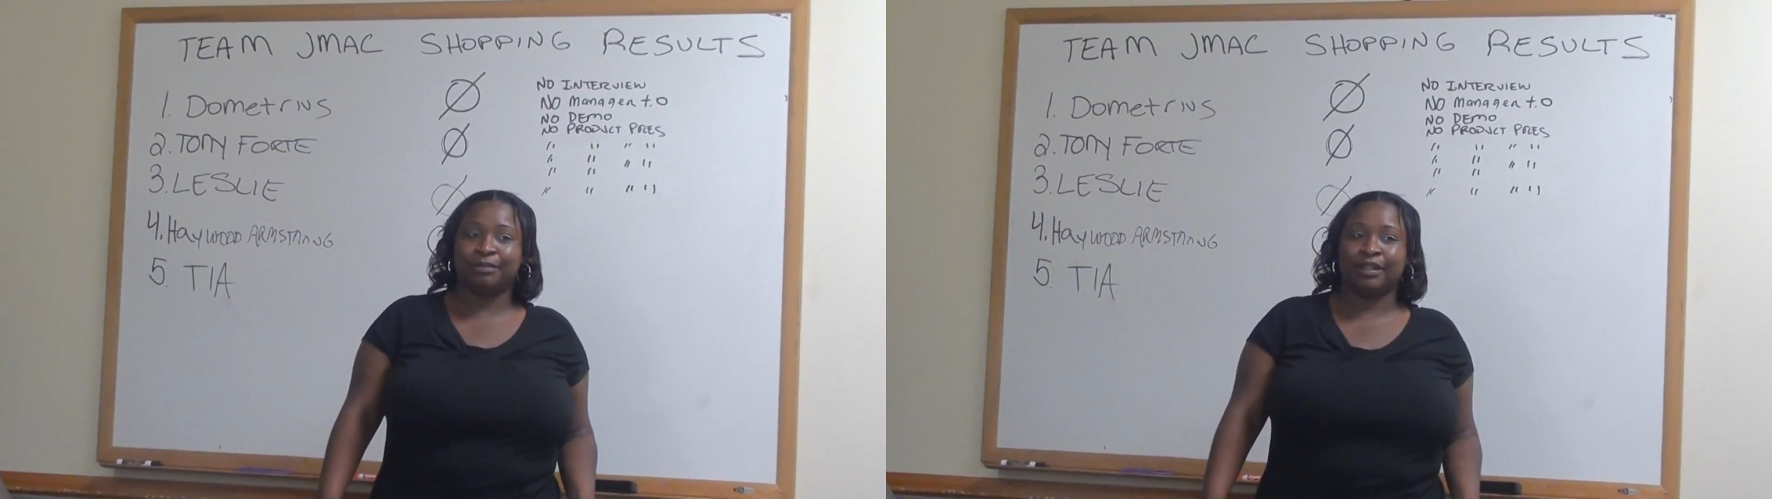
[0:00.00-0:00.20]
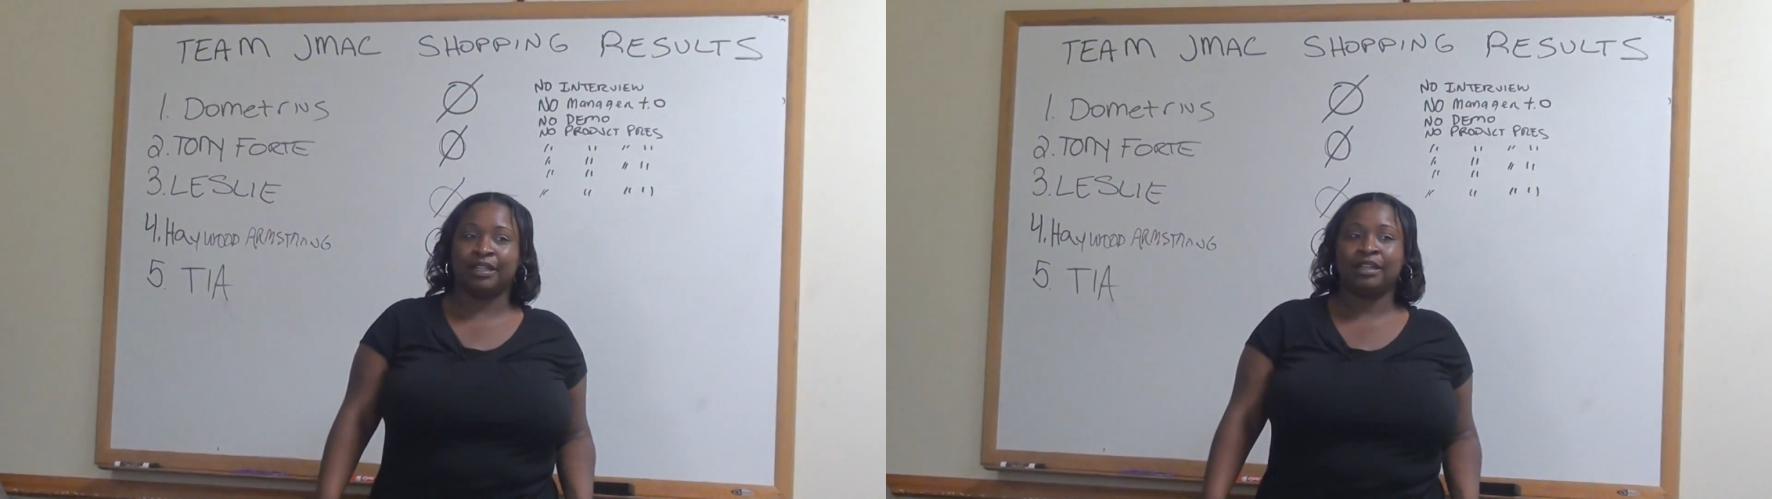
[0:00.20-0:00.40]

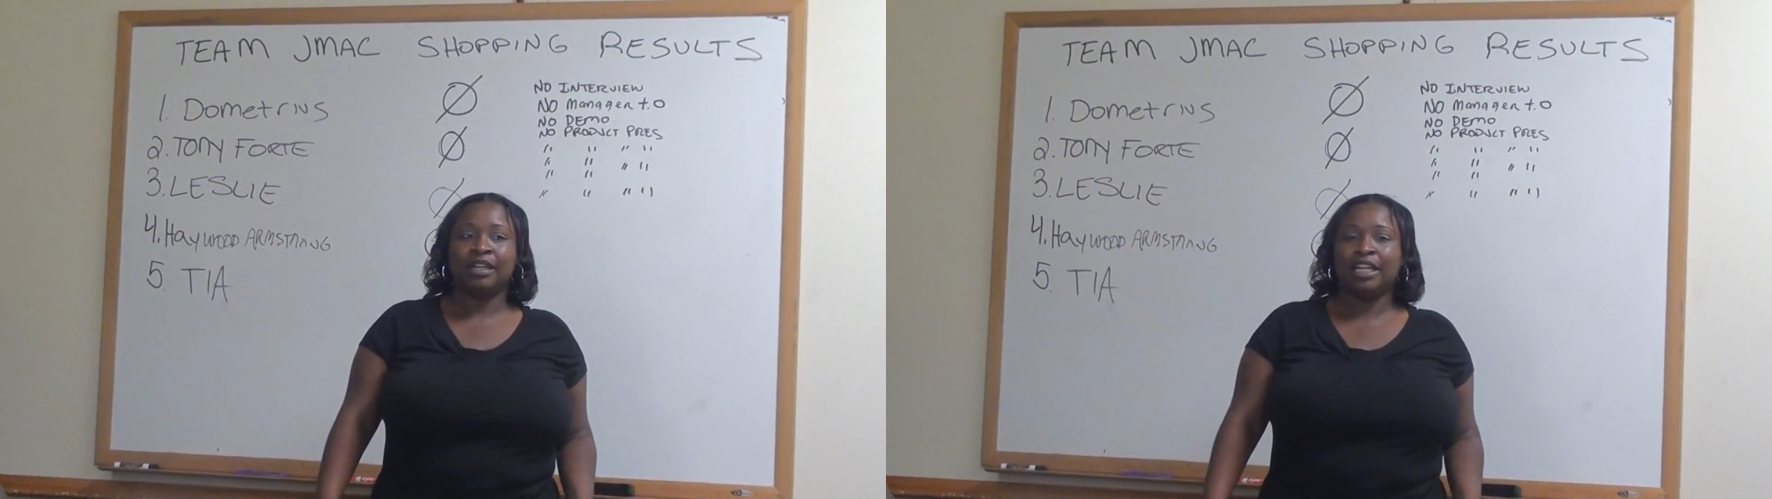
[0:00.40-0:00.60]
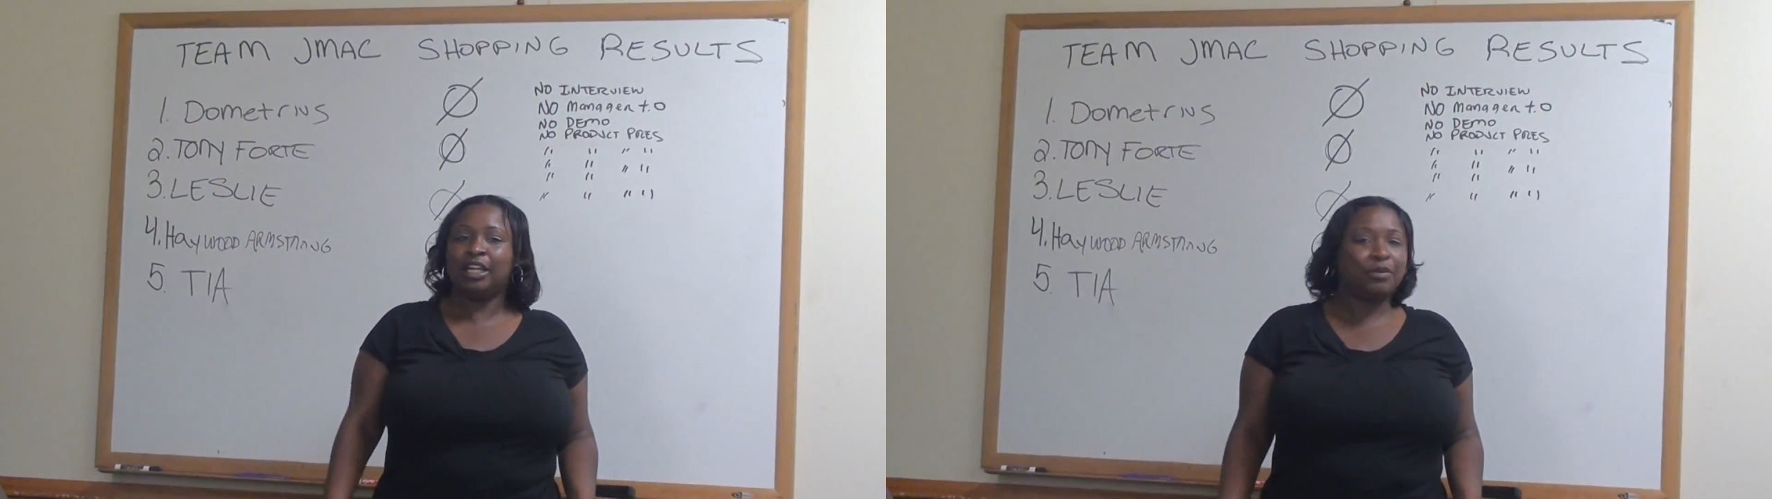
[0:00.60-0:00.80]
but
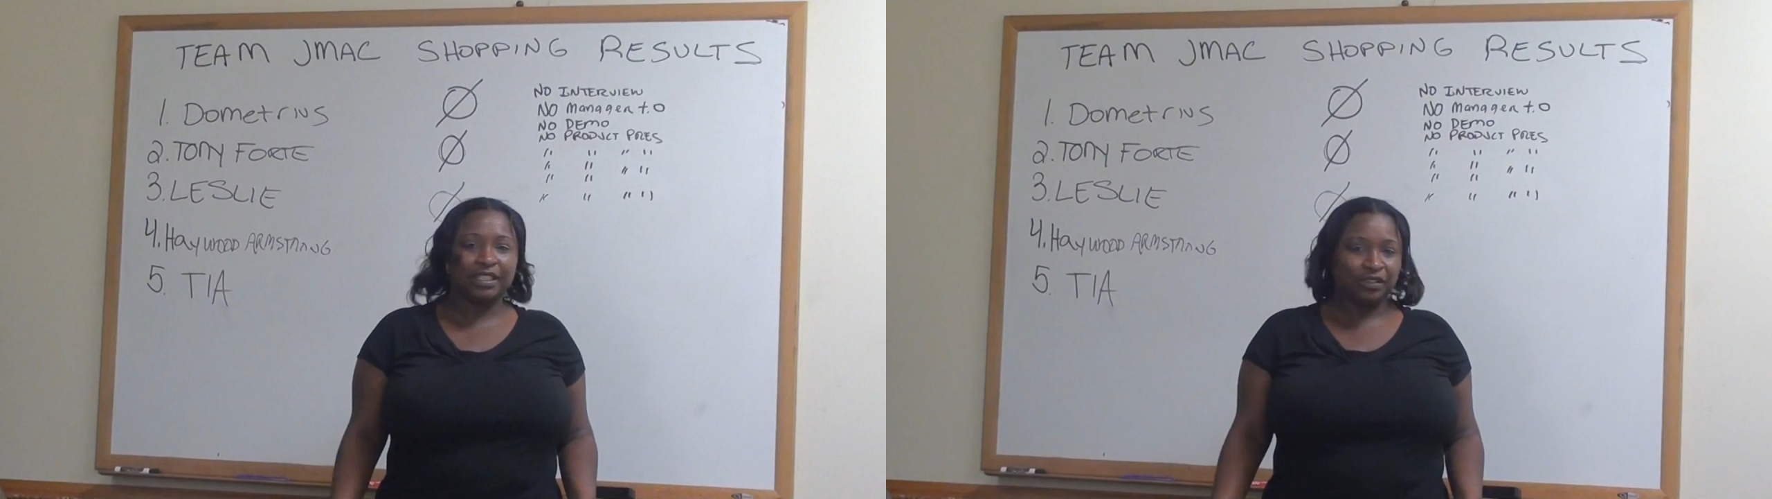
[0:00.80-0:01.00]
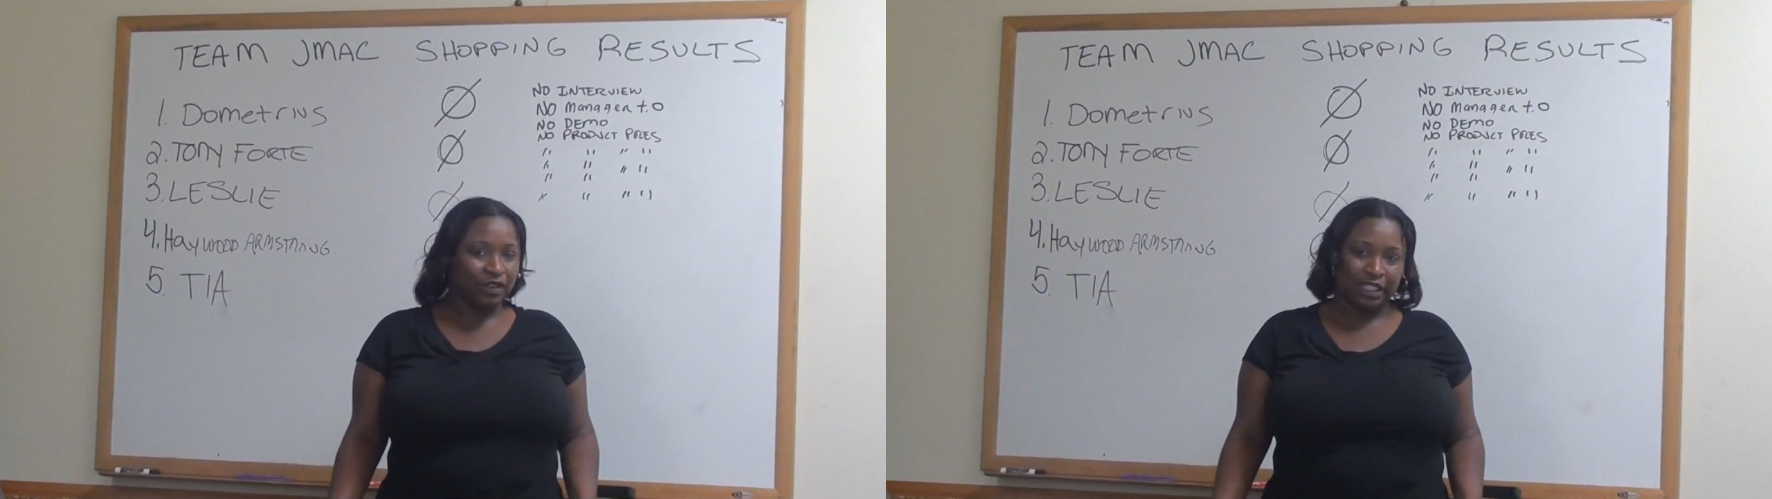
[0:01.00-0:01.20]
he
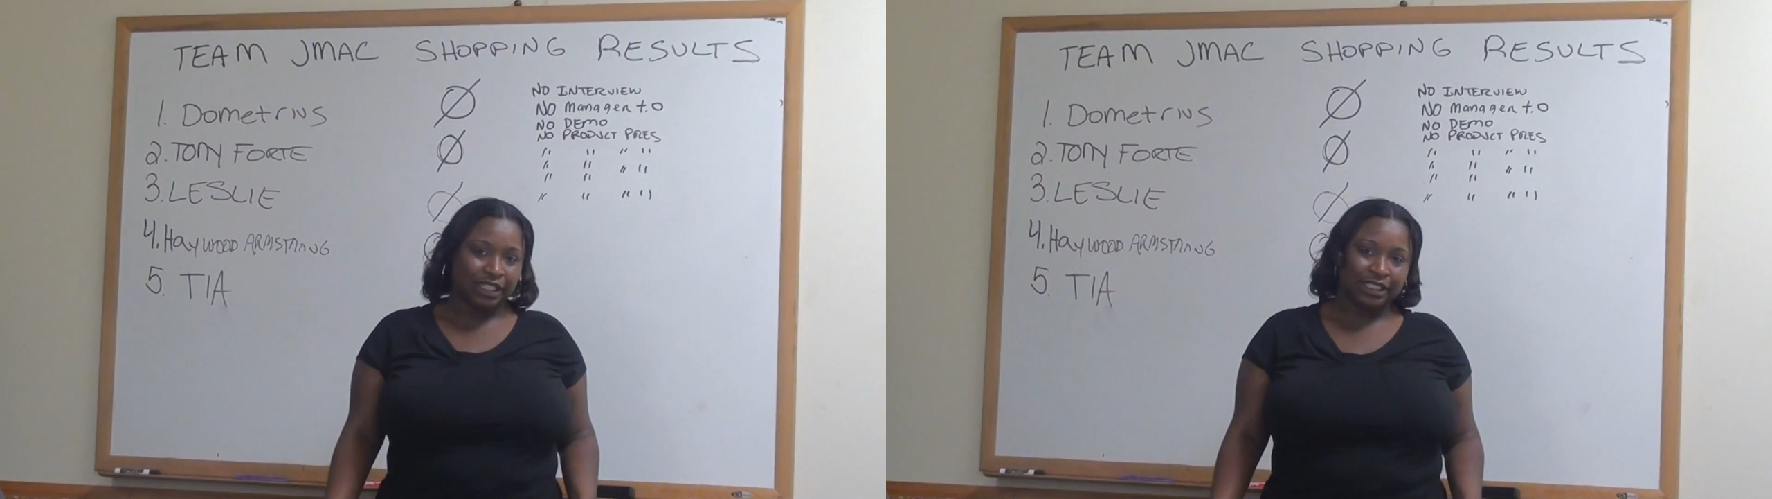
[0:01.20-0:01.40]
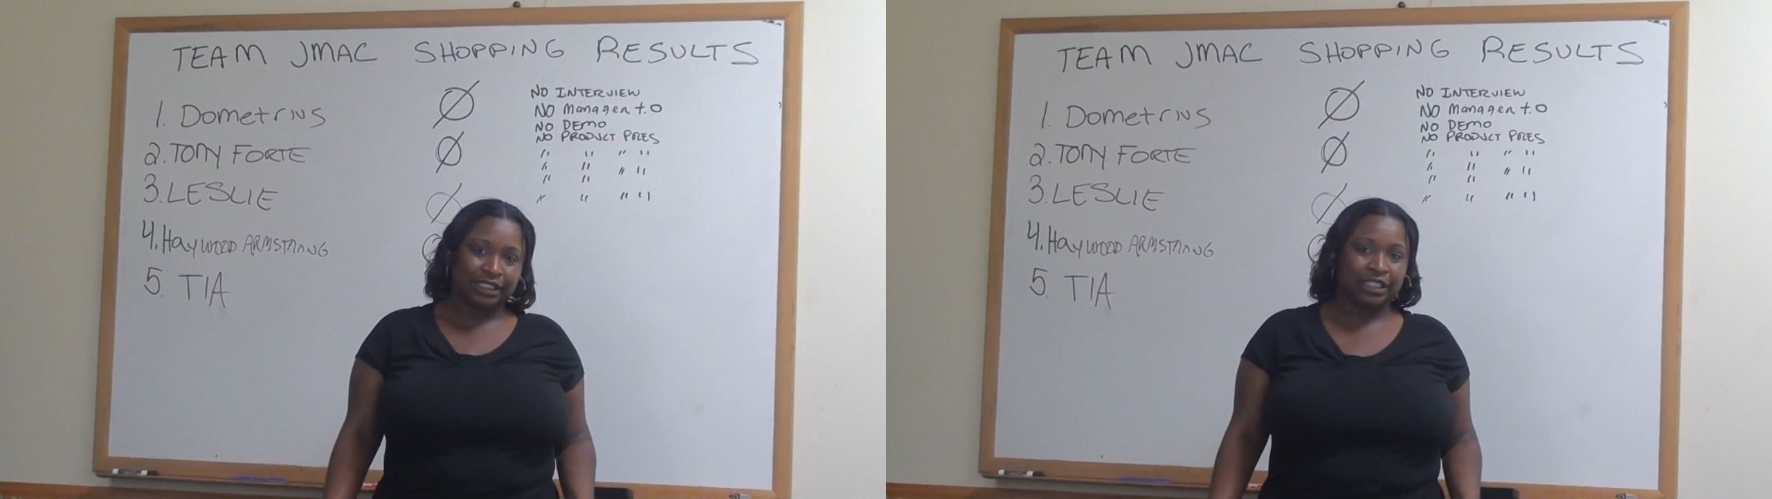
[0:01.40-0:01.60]
wasn't really
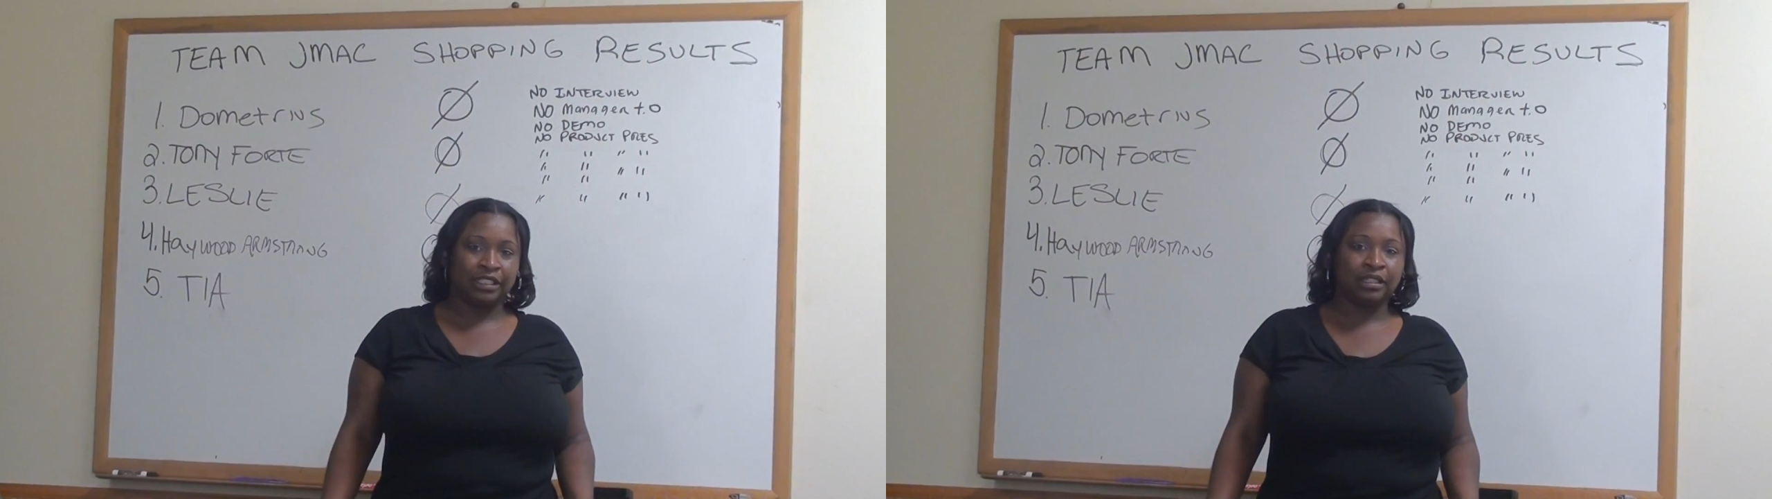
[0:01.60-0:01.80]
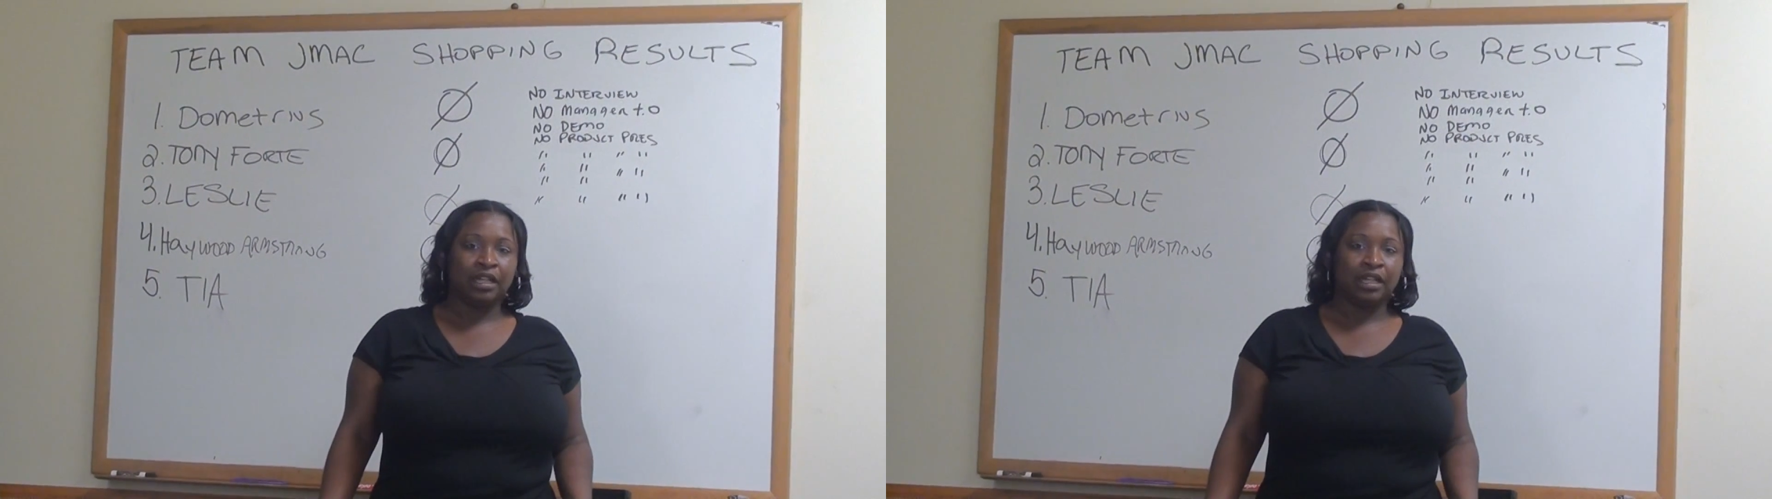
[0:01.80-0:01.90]
listening.